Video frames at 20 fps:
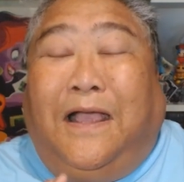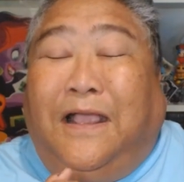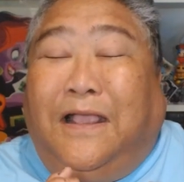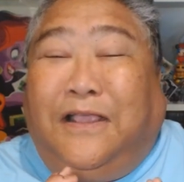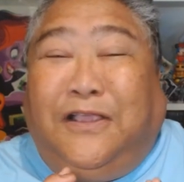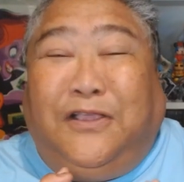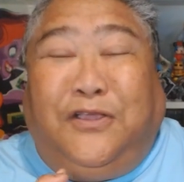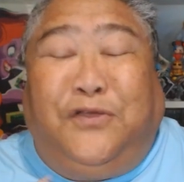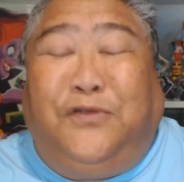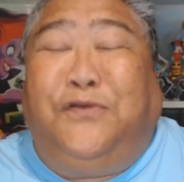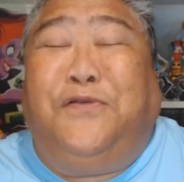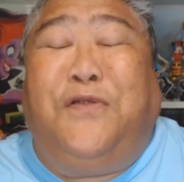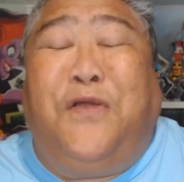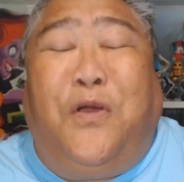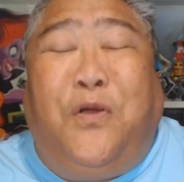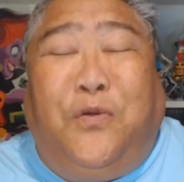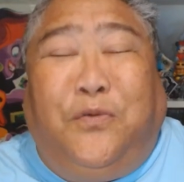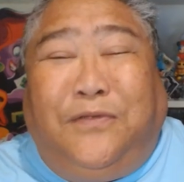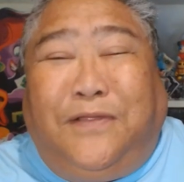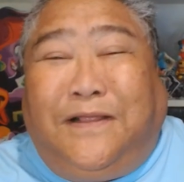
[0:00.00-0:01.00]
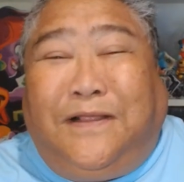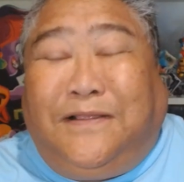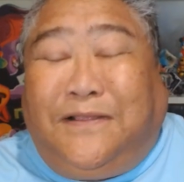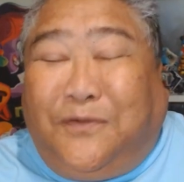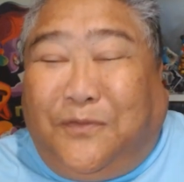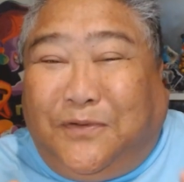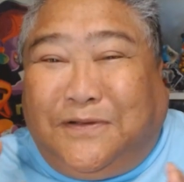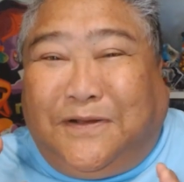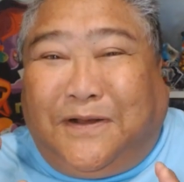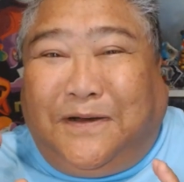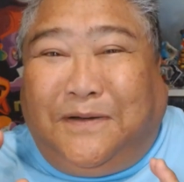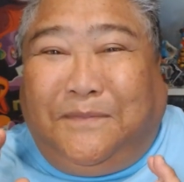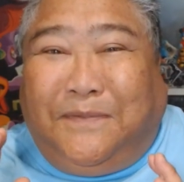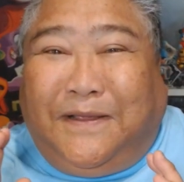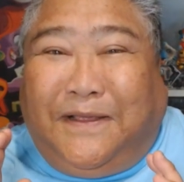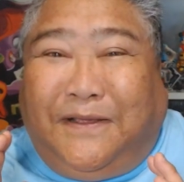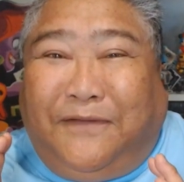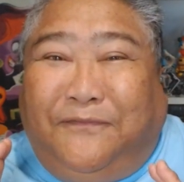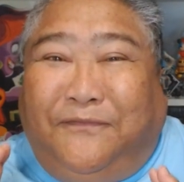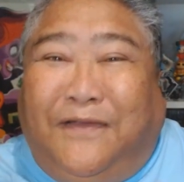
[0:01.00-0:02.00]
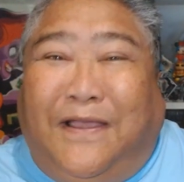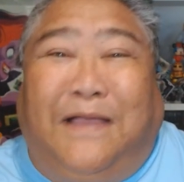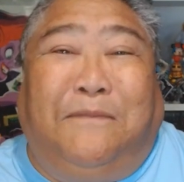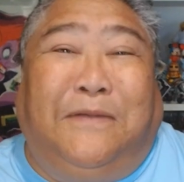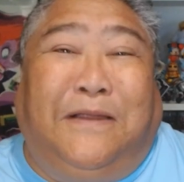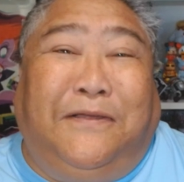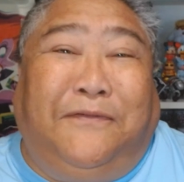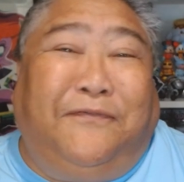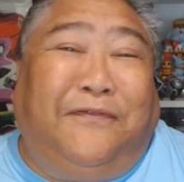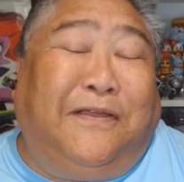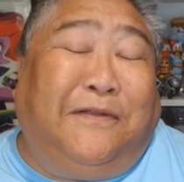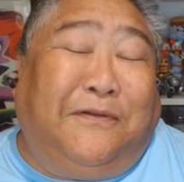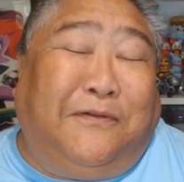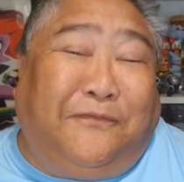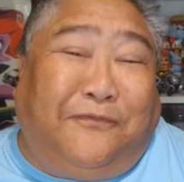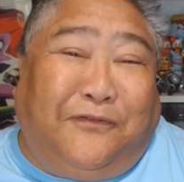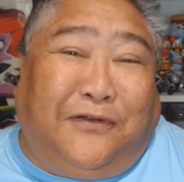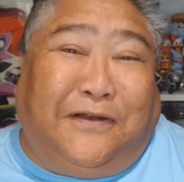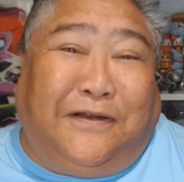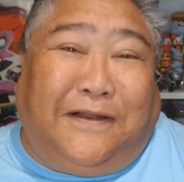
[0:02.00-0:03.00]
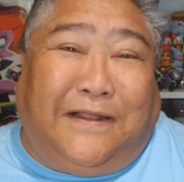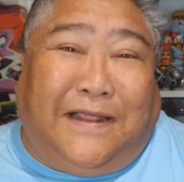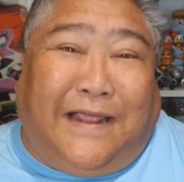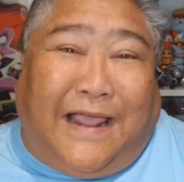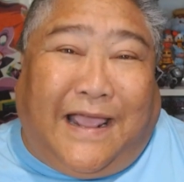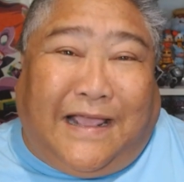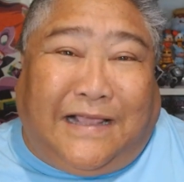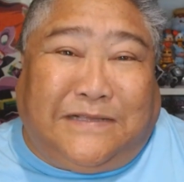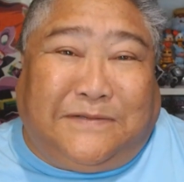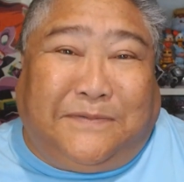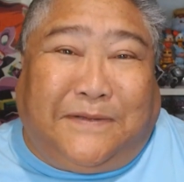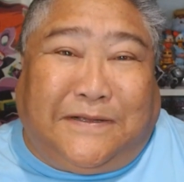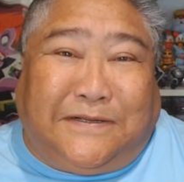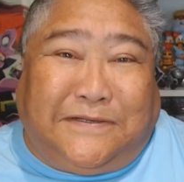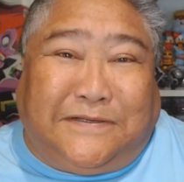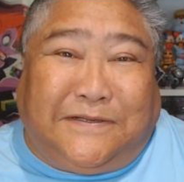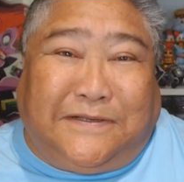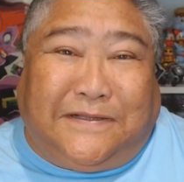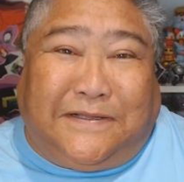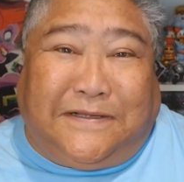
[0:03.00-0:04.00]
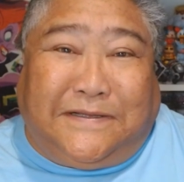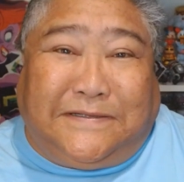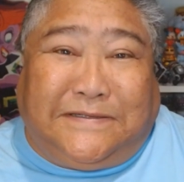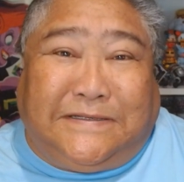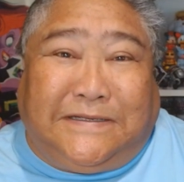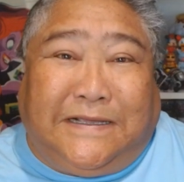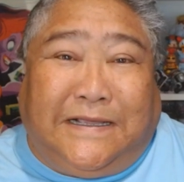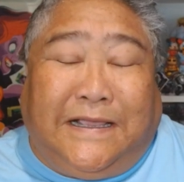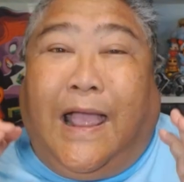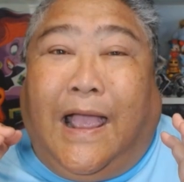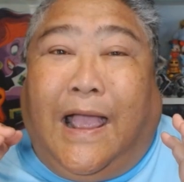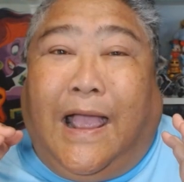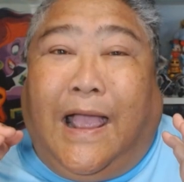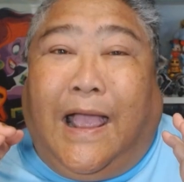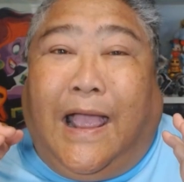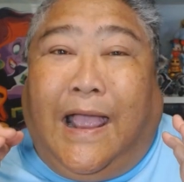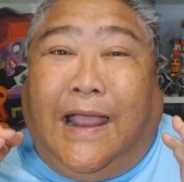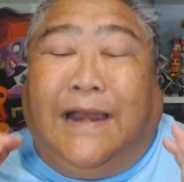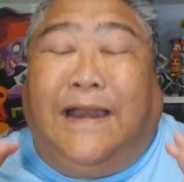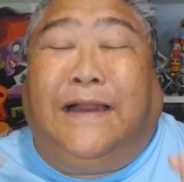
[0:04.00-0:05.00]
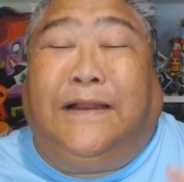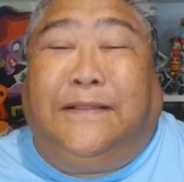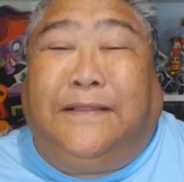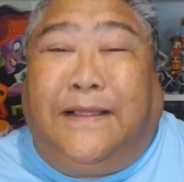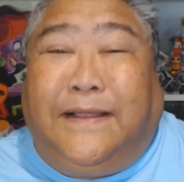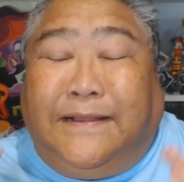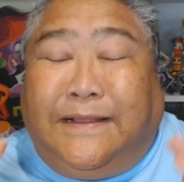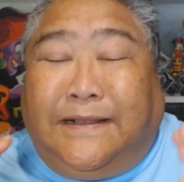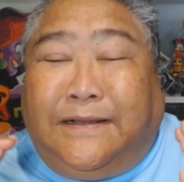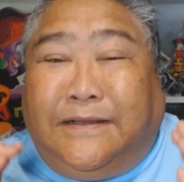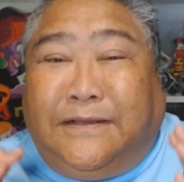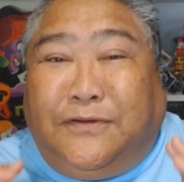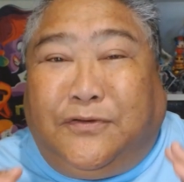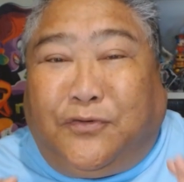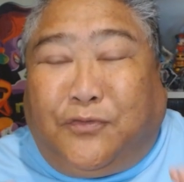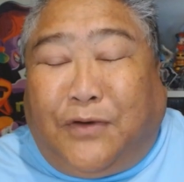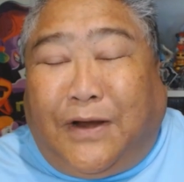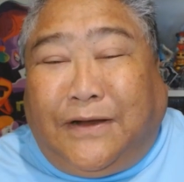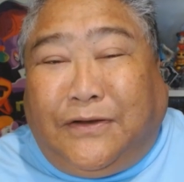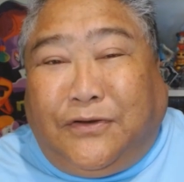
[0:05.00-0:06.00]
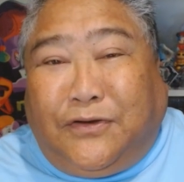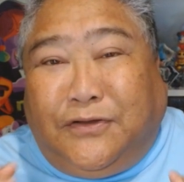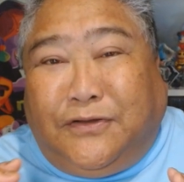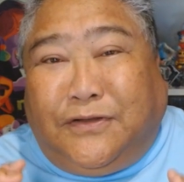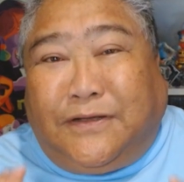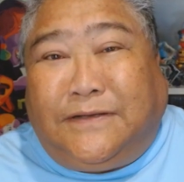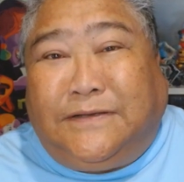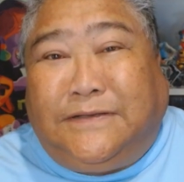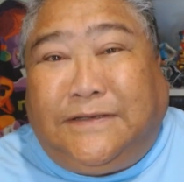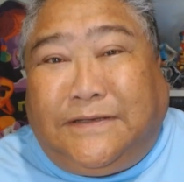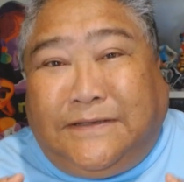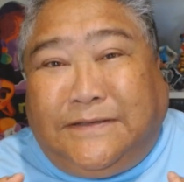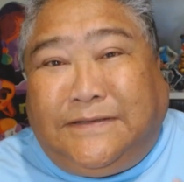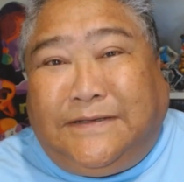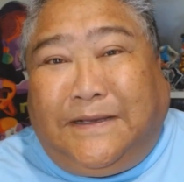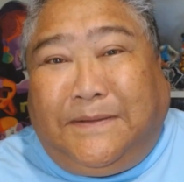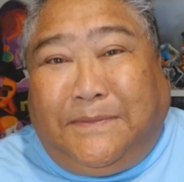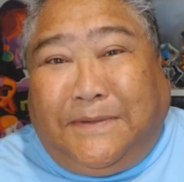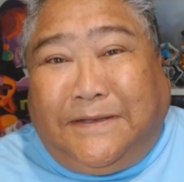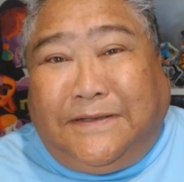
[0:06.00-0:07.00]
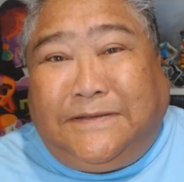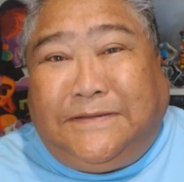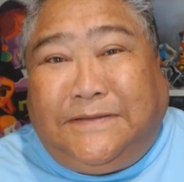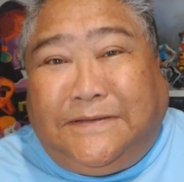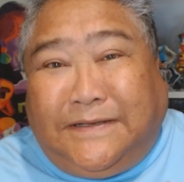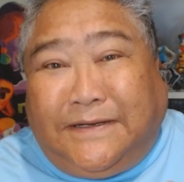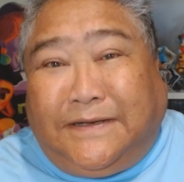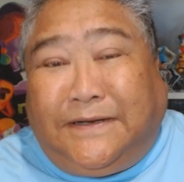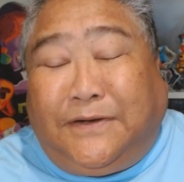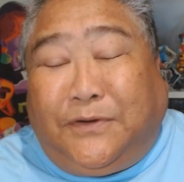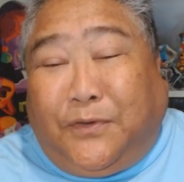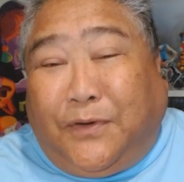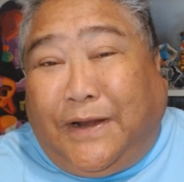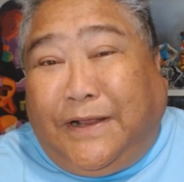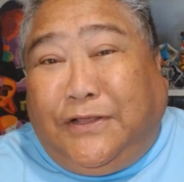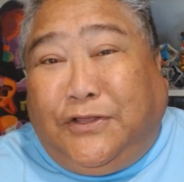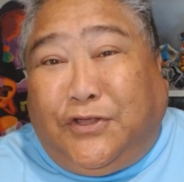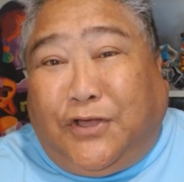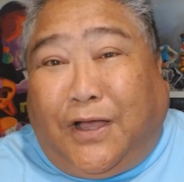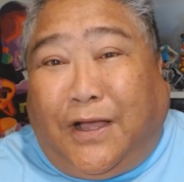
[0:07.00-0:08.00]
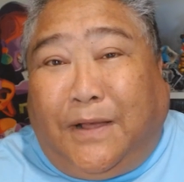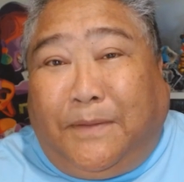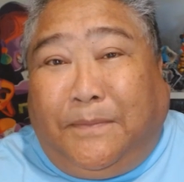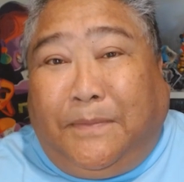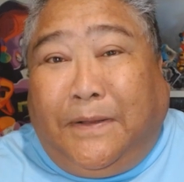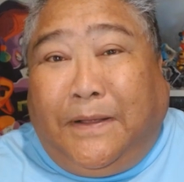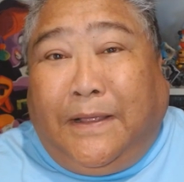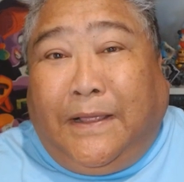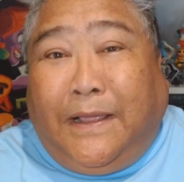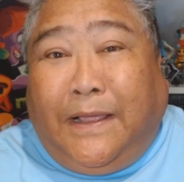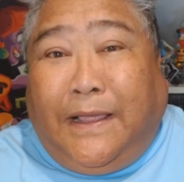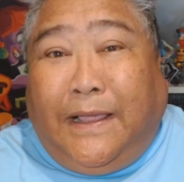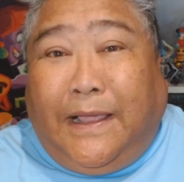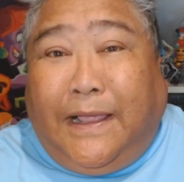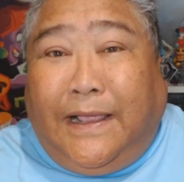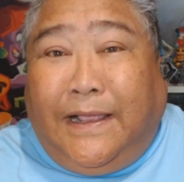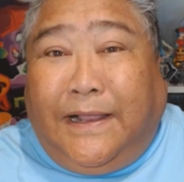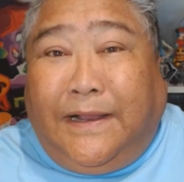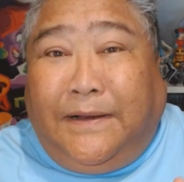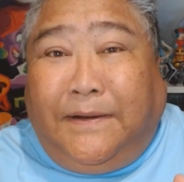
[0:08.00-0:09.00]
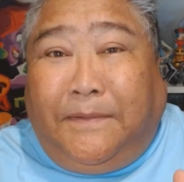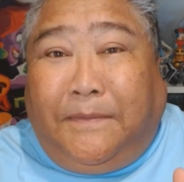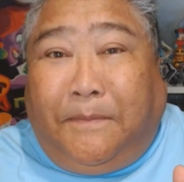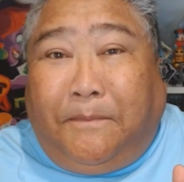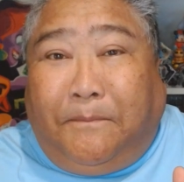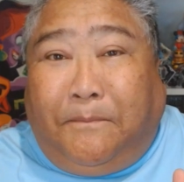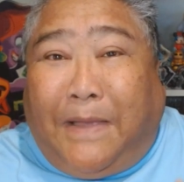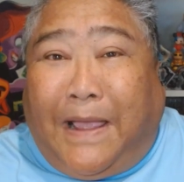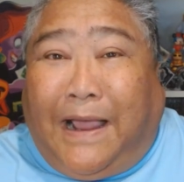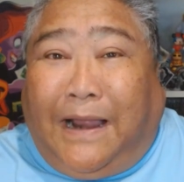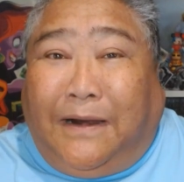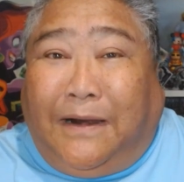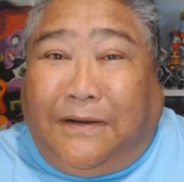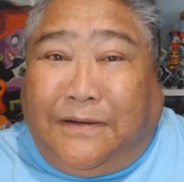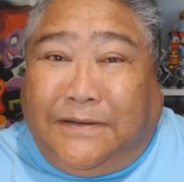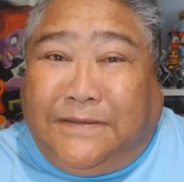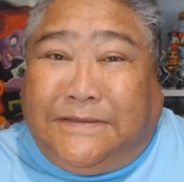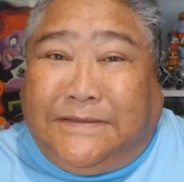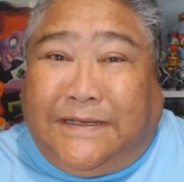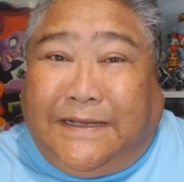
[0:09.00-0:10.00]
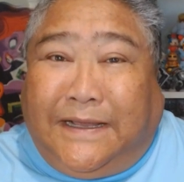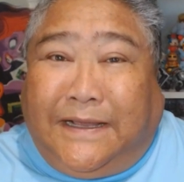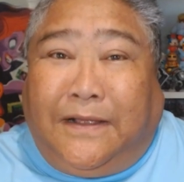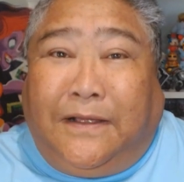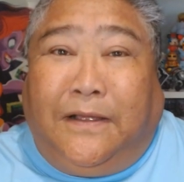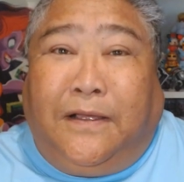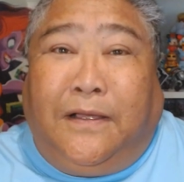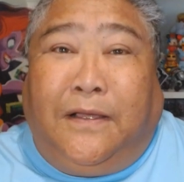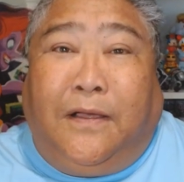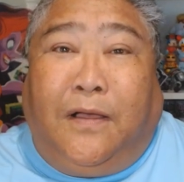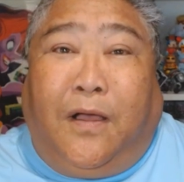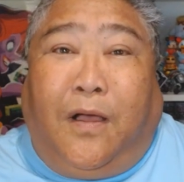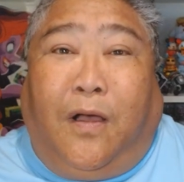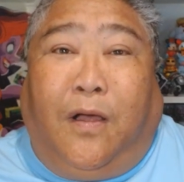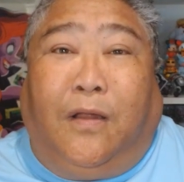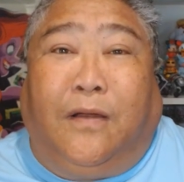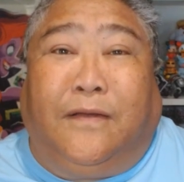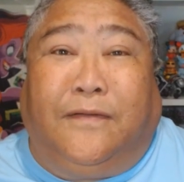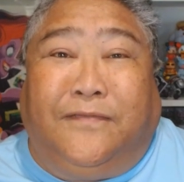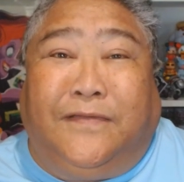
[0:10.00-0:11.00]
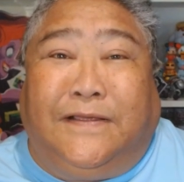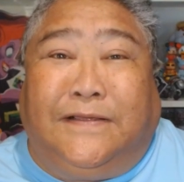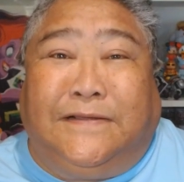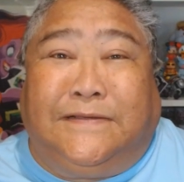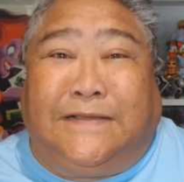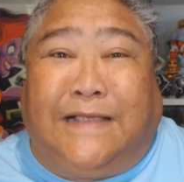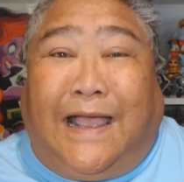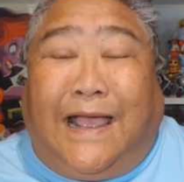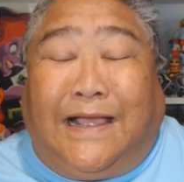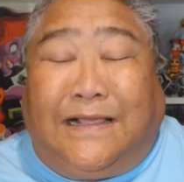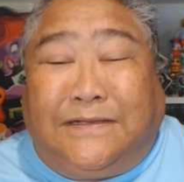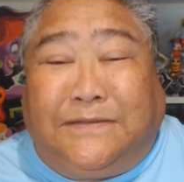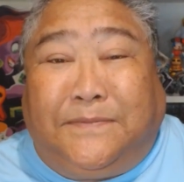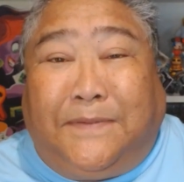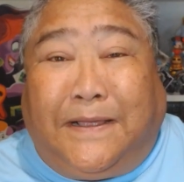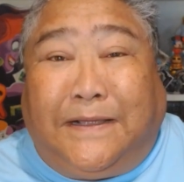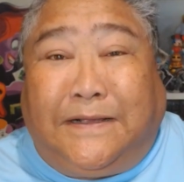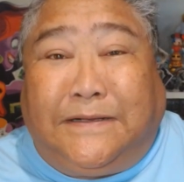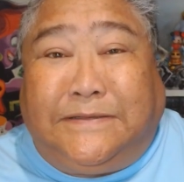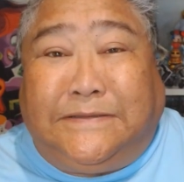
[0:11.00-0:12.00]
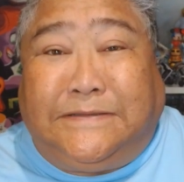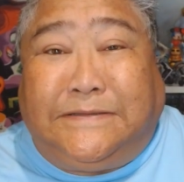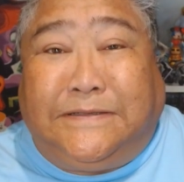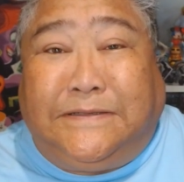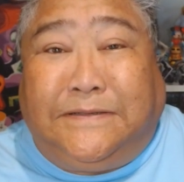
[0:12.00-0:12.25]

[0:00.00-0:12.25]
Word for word: You know that there was going to be family-friendly aspects to this, and I think that director Justin Simien did a great job in balancing all of these aspects.